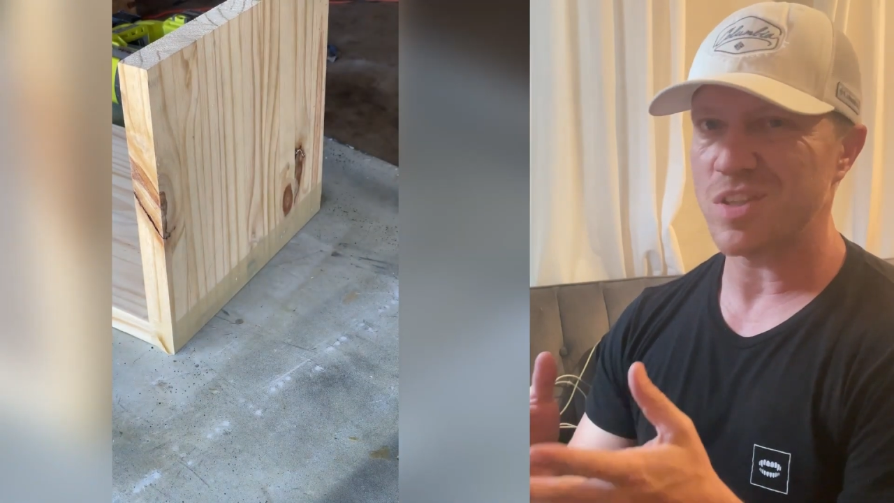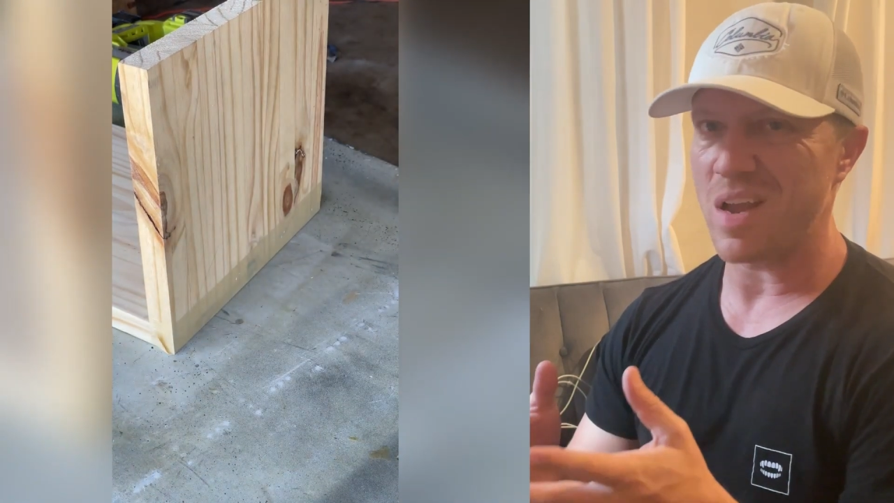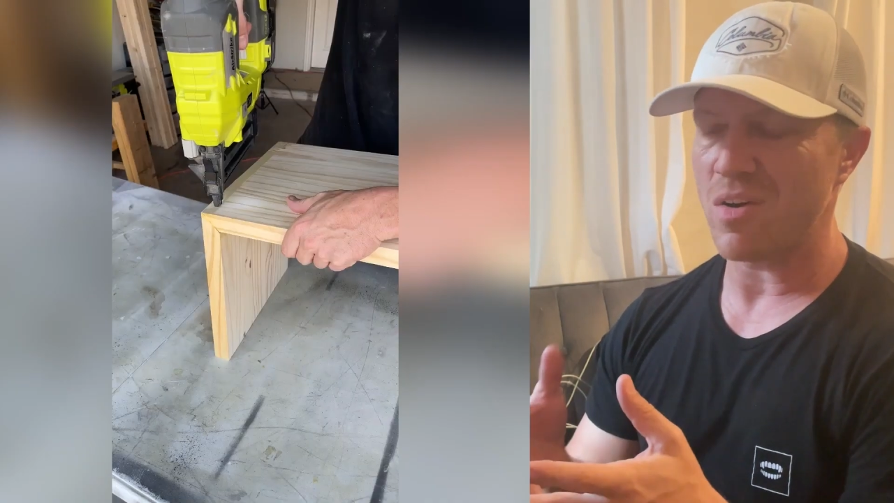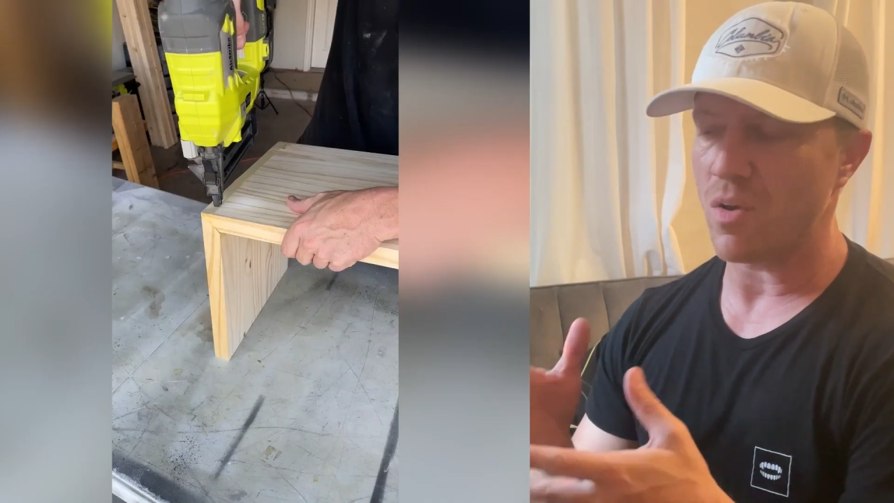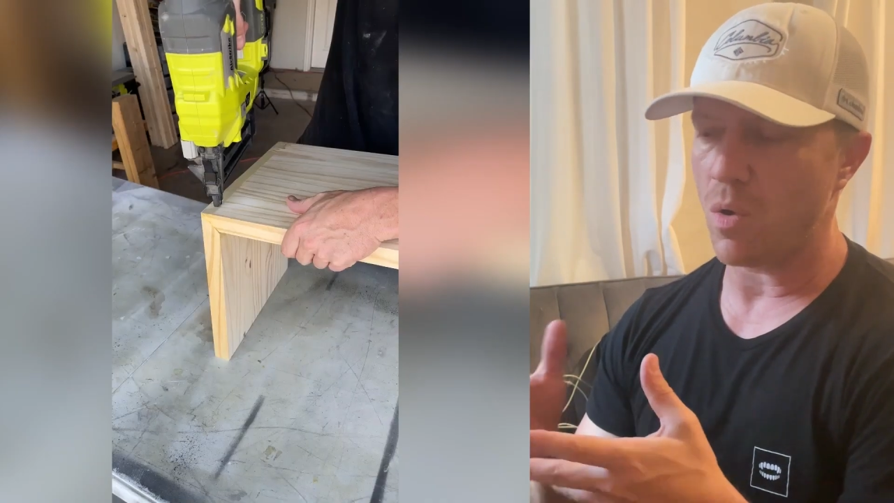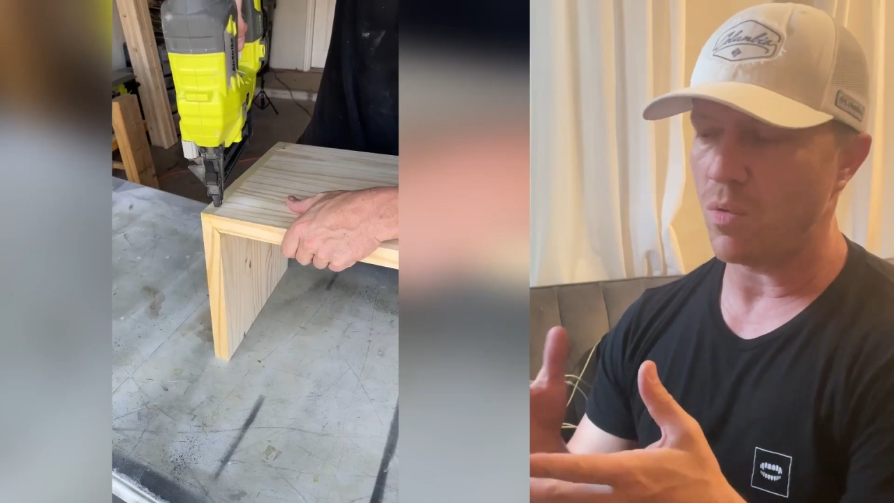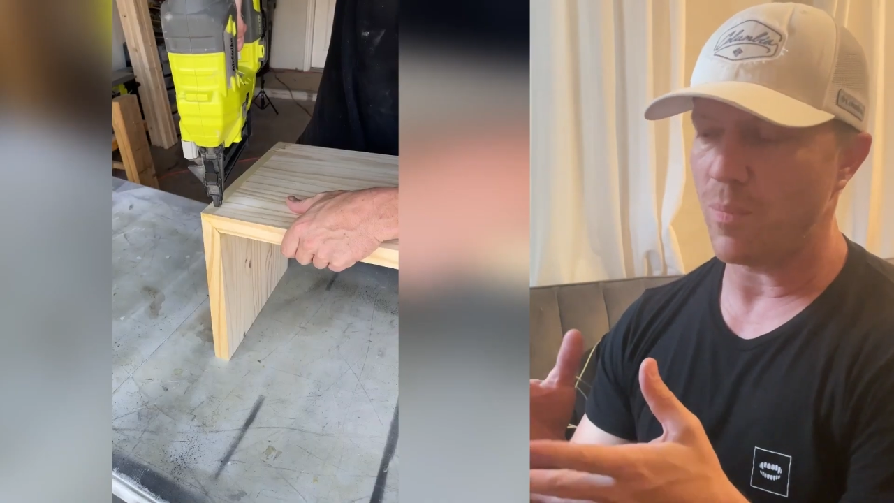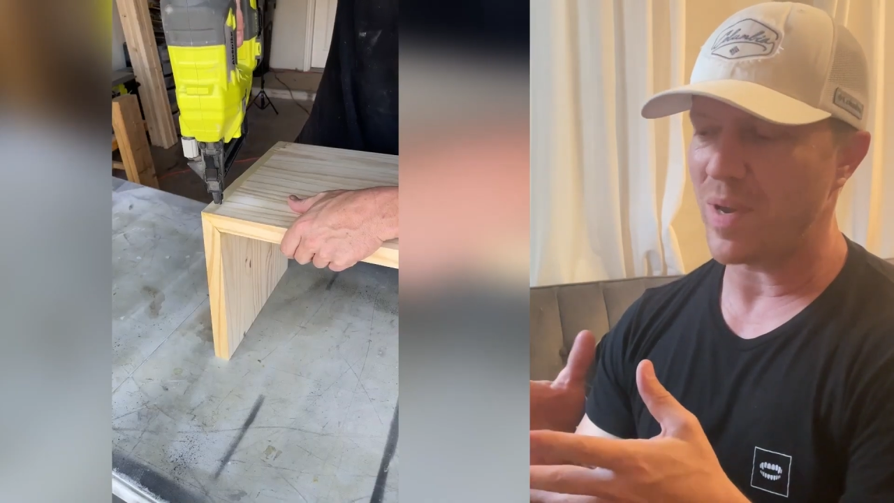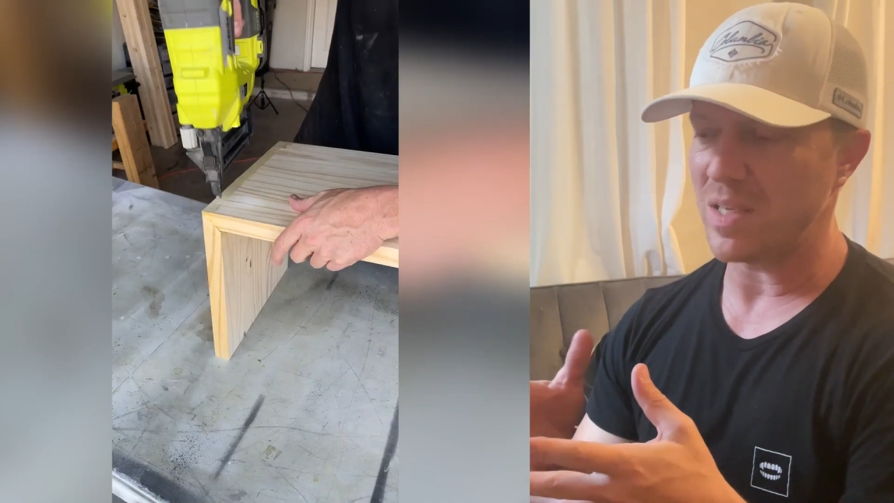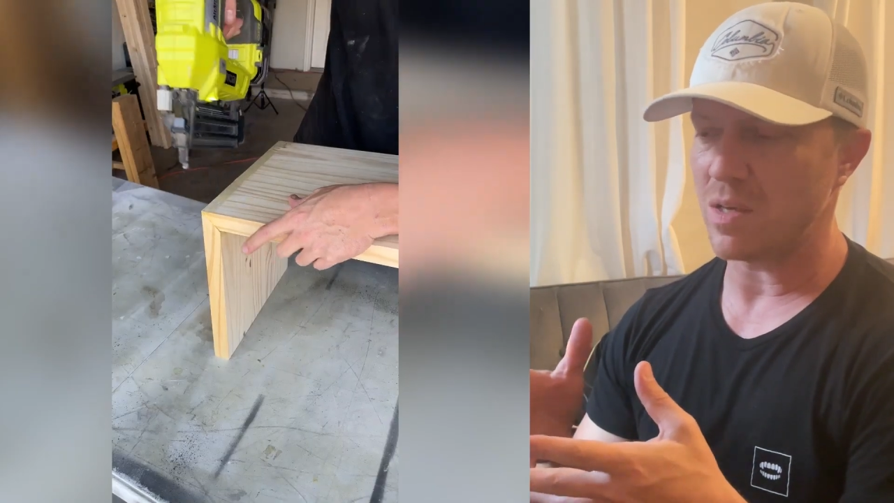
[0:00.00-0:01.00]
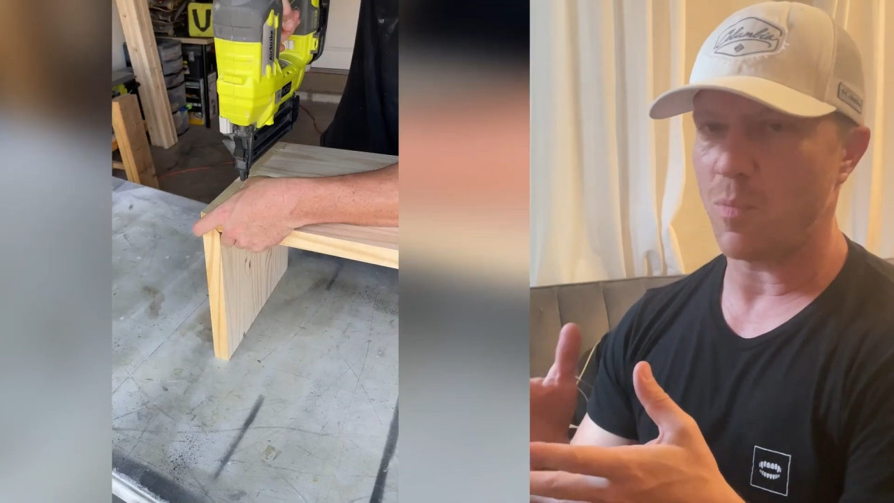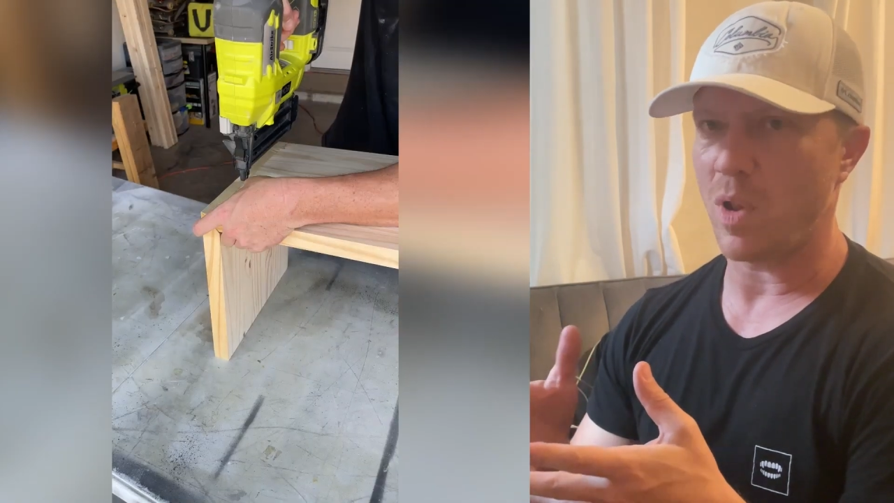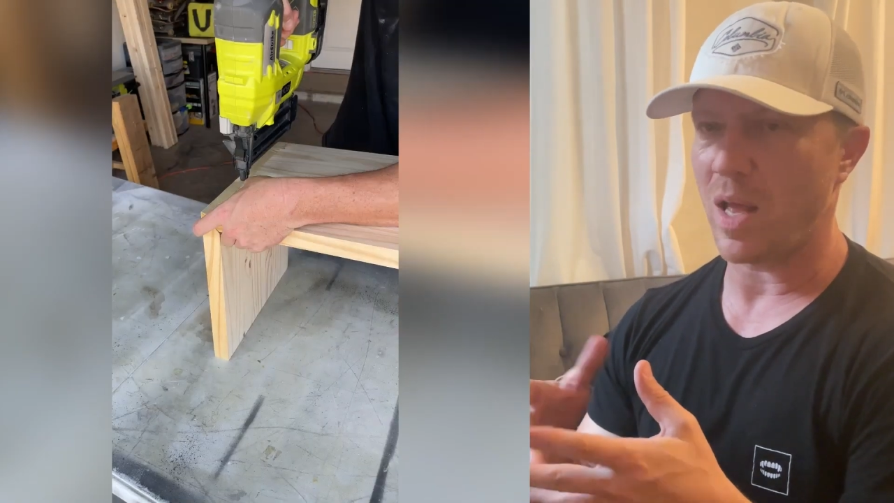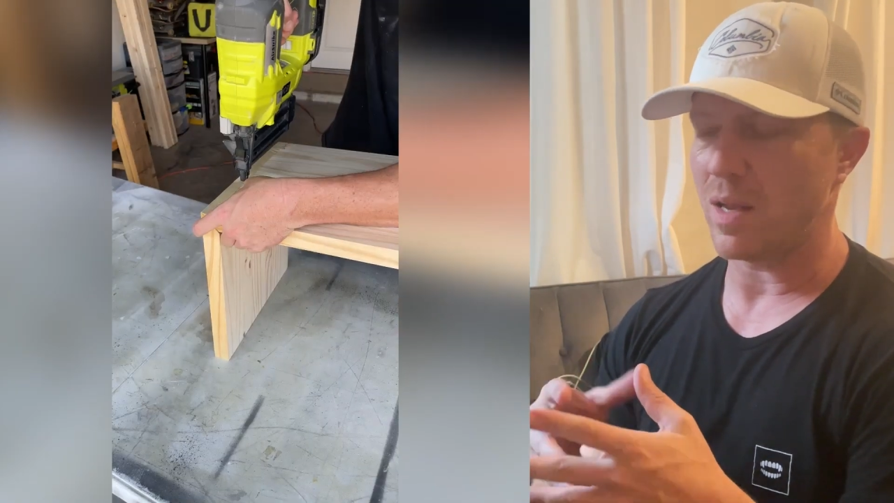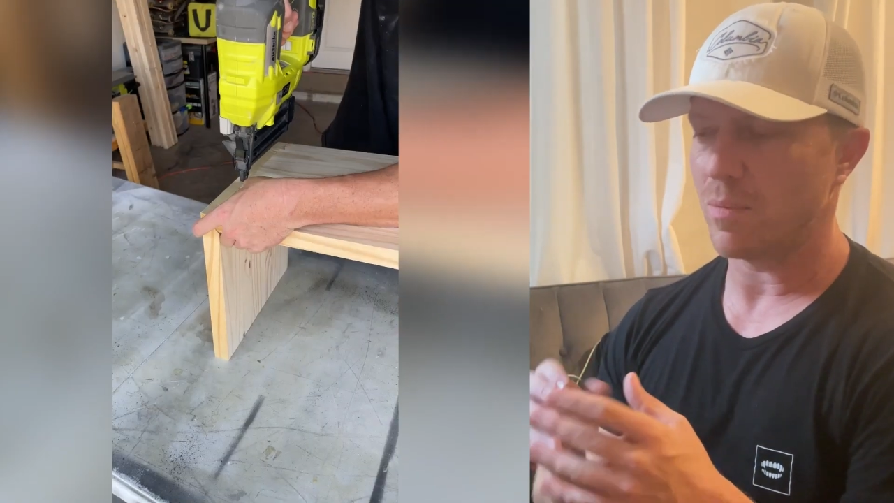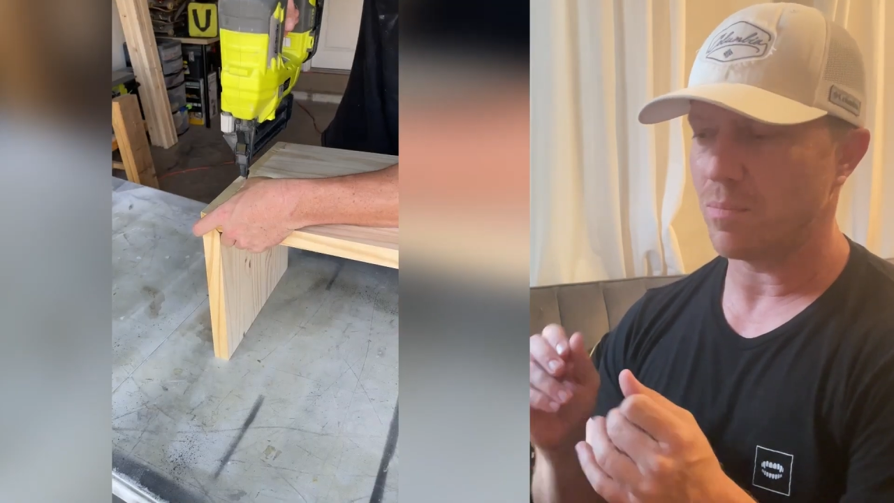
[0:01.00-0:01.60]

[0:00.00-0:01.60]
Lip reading: there to hold the piece up while I